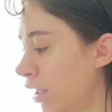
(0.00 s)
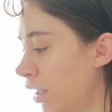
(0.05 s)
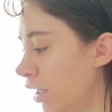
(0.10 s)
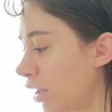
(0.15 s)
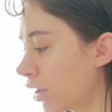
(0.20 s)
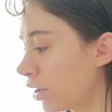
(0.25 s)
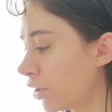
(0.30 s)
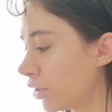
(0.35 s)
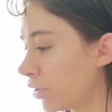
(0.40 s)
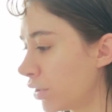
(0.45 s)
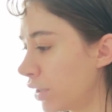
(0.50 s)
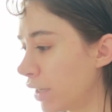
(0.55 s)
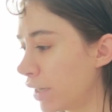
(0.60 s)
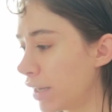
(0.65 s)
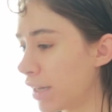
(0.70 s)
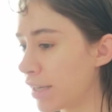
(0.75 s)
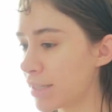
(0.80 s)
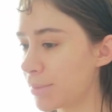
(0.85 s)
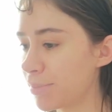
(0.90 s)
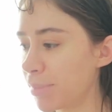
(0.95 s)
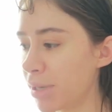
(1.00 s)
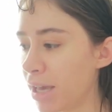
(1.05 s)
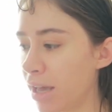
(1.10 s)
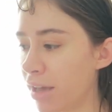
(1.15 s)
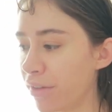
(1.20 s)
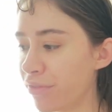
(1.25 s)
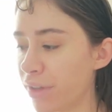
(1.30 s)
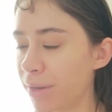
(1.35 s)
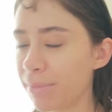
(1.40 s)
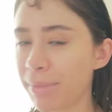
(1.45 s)
a Korean
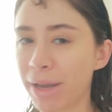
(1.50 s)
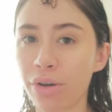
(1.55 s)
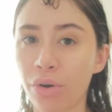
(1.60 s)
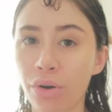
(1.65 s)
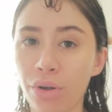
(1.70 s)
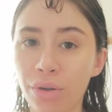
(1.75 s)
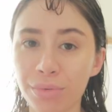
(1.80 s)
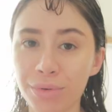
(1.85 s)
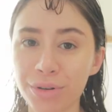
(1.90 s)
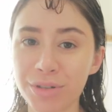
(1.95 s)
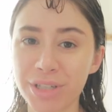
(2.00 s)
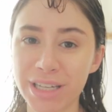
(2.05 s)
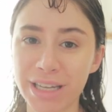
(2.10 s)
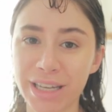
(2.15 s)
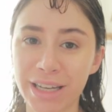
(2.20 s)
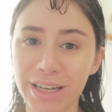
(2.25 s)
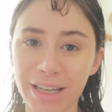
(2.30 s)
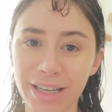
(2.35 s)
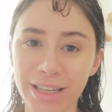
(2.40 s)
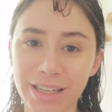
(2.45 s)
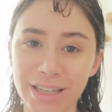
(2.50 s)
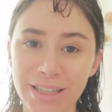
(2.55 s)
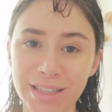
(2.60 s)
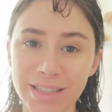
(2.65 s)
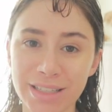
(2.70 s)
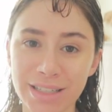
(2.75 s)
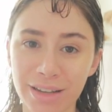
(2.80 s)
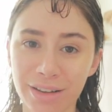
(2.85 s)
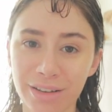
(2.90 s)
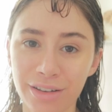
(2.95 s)
SPF, and my whole routine
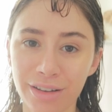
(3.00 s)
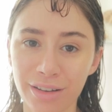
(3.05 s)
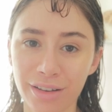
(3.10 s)
is